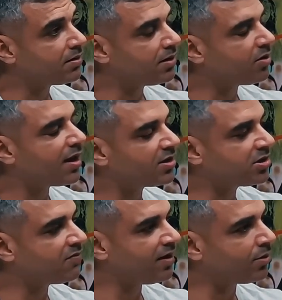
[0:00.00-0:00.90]
You can
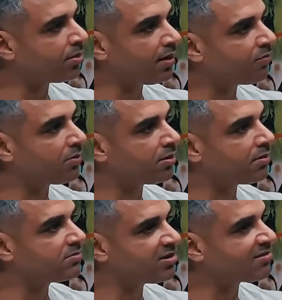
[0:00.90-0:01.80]
achieve anything with
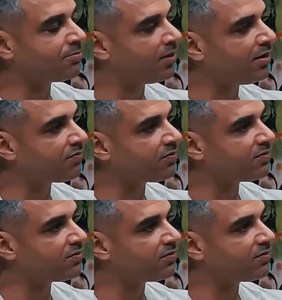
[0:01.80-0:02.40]
just belief.